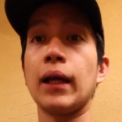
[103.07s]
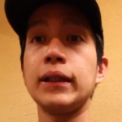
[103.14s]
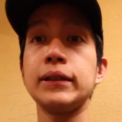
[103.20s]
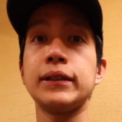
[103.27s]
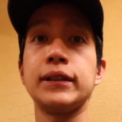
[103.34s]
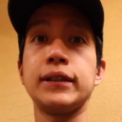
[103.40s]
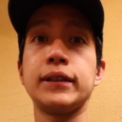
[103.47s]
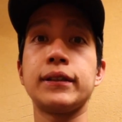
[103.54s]

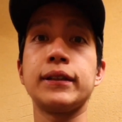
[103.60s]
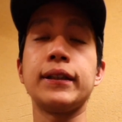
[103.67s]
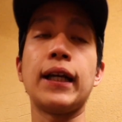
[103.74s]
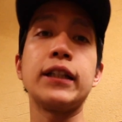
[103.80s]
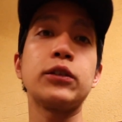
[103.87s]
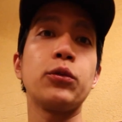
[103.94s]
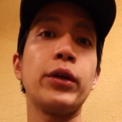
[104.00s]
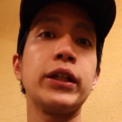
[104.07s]
I think this
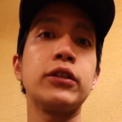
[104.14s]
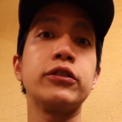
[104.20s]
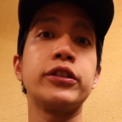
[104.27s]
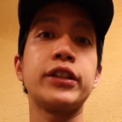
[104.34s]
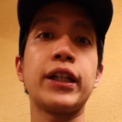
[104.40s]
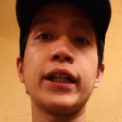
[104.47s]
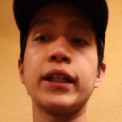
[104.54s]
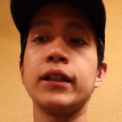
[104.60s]
is a nice way
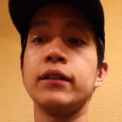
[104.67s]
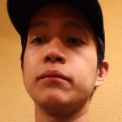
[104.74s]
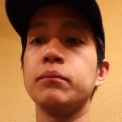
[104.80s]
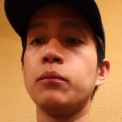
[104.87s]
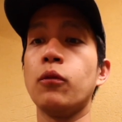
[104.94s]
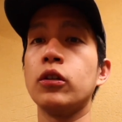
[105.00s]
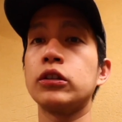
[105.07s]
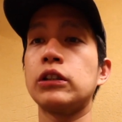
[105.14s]
to try
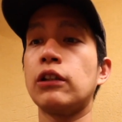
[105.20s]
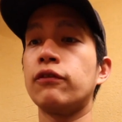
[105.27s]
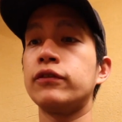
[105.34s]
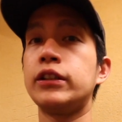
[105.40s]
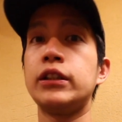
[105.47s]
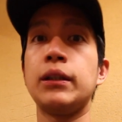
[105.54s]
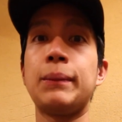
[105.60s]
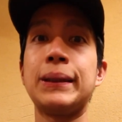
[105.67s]
various
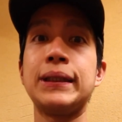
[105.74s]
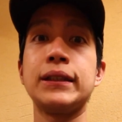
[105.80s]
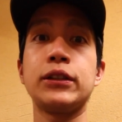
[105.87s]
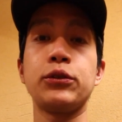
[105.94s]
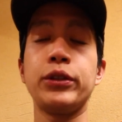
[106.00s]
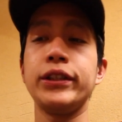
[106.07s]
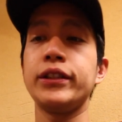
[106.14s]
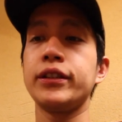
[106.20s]
Japanese
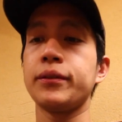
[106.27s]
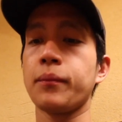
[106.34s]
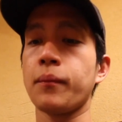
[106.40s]
sweets.